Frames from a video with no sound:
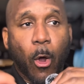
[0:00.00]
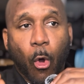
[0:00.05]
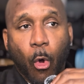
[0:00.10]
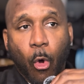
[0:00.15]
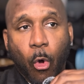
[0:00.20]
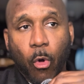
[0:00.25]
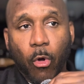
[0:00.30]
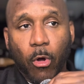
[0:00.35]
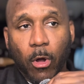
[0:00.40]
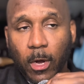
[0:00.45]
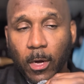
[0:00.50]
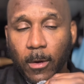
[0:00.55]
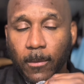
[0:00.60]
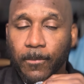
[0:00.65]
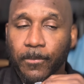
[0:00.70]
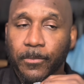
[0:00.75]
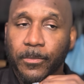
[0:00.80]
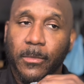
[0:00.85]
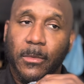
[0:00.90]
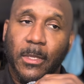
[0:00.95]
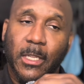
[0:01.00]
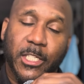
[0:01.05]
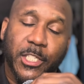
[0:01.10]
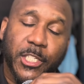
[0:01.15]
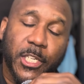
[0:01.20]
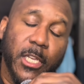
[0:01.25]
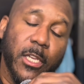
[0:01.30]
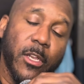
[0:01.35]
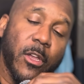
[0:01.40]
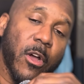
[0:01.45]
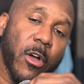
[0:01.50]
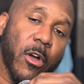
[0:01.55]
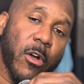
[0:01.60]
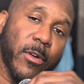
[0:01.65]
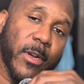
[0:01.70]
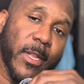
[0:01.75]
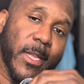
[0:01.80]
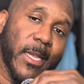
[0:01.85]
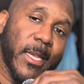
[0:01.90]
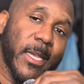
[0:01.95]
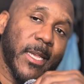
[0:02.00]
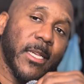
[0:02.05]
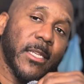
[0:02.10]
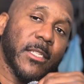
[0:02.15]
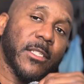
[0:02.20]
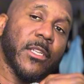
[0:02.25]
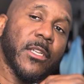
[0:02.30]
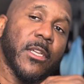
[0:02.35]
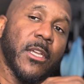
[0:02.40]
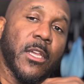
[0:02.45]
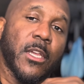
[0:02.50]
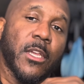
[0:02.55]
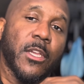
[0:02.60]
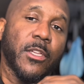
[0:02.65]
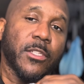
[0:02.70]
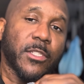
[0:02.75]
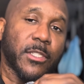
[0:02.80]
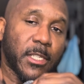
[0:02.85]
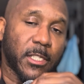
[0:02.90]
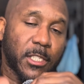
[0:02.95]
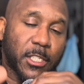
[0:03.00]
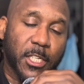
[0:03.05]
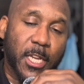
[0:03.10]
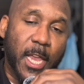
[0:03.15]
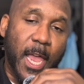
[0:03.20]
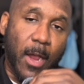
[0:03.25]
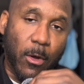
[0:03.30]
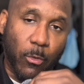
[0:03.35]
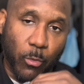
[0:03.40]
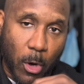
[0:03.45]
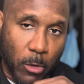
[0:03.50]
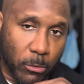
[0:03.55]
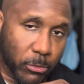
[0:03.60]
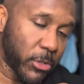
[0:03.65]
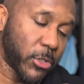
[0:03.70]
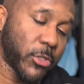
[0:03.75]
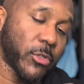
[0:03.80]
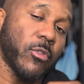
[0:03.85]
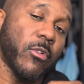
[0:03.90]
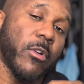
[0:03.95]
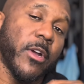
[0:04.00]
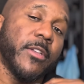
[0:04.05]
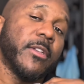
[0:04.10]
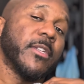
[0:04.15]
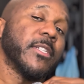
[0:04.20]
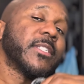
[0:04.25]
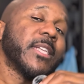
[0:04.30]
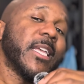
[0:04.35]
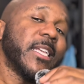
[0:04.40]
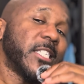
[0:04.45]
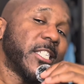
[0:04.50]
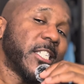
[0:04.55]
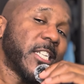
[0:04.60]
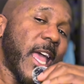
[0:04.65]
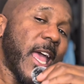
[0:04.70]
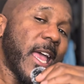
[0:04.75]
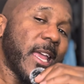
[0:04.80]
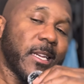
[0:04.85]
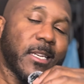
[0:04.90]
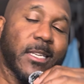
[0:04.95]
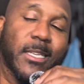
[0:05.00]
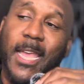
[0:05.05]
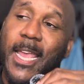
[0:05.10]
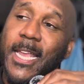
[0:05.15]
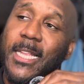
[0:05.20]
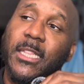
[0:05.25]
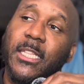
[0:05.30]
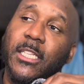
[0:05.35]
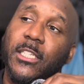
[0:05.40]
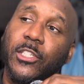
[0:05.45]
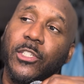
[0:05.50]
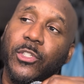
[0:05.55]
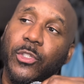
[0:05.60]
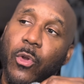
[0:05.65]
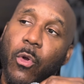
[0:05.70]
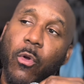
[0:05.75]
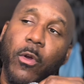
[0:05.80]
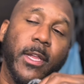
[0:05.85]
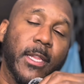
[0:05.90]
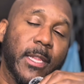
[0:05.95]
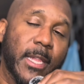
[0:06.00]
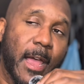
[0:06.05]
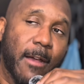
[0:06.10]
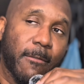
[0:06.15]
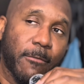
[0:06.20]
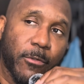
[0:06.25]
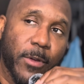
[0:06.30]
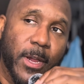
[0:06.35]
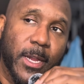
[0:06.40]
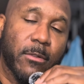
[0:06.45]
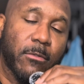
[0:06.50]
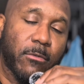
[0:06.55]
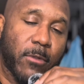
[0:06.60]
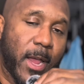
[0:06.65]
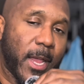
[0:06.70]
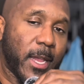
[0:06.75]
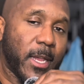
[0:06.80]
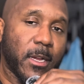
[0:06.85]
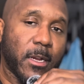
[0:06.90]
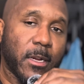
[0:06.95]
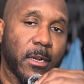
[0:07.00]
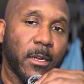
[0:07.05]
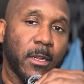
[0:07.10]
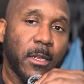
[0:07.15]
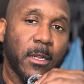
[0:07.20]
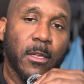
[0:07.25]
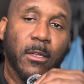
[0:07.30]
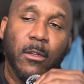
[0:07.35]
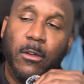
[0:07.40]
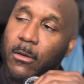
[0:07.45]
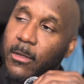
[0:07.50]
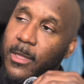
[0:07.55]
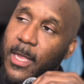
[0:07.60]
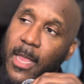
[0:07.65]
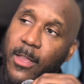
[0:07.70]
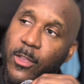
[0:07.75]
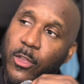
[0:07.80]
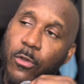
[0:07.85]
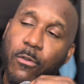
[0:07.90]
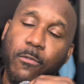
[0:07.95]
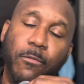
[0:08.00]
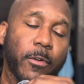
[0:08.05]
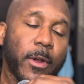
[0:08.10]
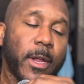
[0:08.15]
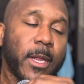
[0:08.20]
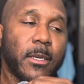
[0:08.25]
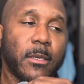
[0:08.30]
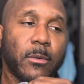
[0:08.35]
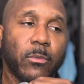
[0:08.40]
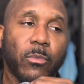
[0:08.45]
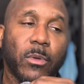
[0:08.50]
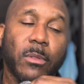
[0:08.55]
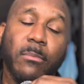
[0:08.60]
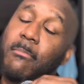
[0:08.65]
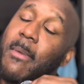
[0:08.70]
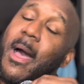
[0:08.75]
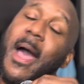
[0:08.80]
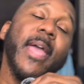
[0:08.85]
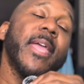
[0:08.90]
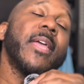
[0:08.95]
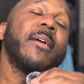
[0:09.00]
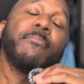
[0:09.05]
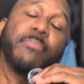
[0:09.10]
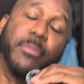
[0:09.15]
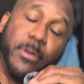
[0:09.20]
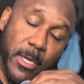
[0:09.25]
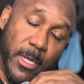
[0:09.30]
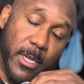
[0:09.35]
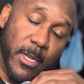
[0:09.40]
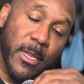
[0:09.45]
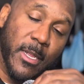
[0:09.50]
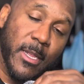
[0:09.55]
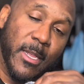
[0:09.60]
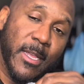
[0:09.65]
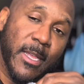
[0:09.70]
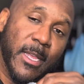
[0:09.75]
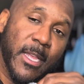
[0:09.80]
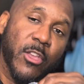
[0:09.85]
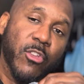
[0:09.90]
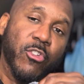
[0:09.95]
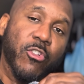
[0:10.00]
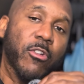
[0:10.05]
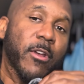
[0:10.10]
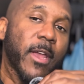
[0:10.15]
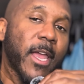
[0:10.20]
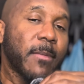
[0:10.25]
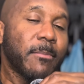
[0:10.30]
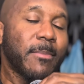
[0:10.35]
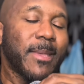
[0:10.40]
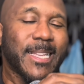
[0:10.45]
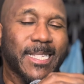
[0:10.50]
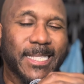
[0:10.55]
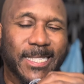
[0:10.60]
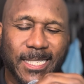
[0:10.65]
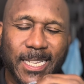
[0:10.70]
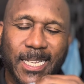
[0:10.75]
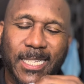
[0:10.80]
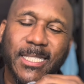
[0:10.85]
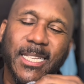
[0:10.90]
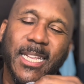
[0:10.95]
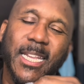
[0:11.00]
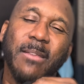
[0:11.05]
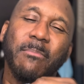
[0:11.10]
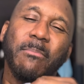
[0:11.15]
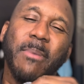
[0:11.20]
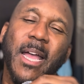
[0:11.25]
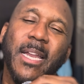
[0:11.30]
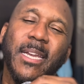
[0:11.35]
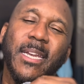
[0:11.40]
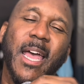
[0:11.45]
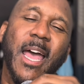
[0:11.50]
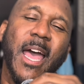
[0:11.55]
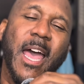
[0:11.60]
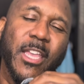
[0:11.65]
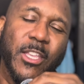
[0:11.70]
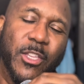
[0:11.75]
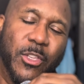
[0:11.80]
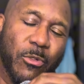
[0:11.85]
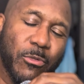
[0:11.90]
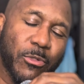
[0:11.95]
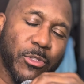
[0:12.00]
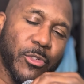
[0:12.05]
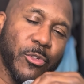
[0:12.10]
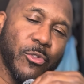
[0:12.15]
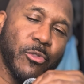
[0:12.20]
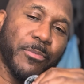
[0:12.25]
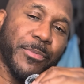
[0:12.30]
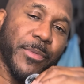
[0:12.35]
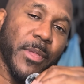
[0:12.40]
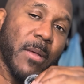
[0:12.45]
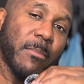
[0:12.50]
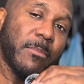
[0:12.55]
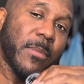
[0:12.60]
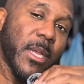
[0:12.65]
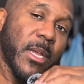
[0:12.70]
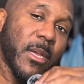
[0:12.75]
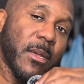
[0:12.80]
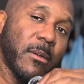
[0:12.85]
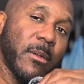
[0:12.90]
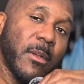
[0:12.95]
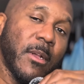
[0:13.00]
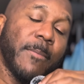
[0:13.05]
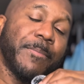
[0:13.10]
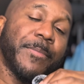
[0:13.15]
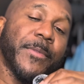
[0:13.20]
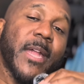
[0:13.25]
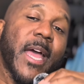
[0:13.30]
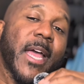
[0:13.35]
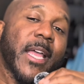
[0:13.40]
or the cheat code is, since chat wrote the story, you can say, chat, take this story that I've written right here, or that you've written with my input, create me a 16:9 YouTube thumbnail that